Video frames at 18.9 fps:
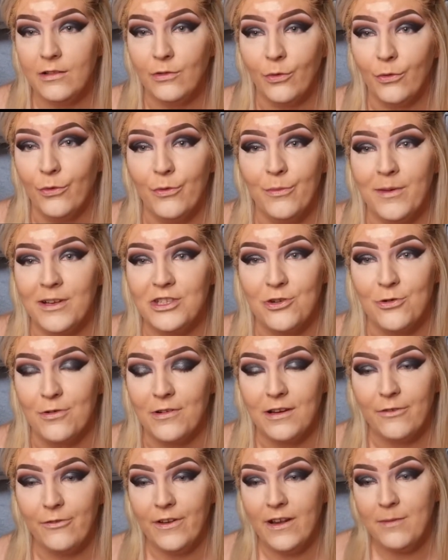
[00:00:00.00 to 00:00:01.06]
I don't know my
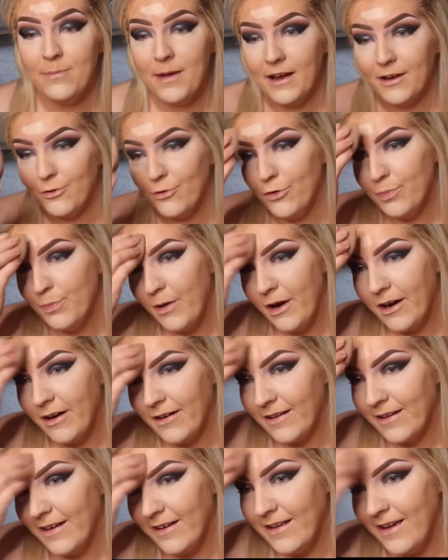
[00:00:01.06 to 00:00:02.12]
geography, but I know
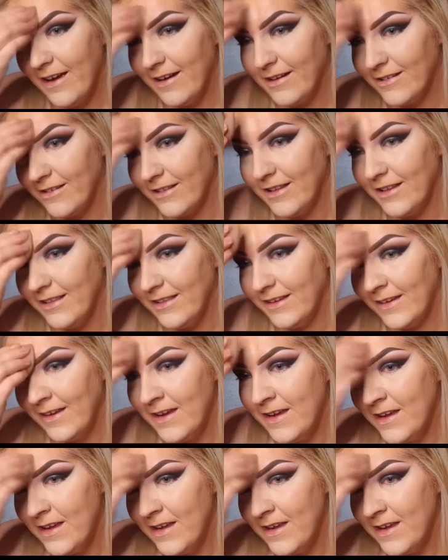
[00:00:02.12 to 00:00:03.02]
part of Ireland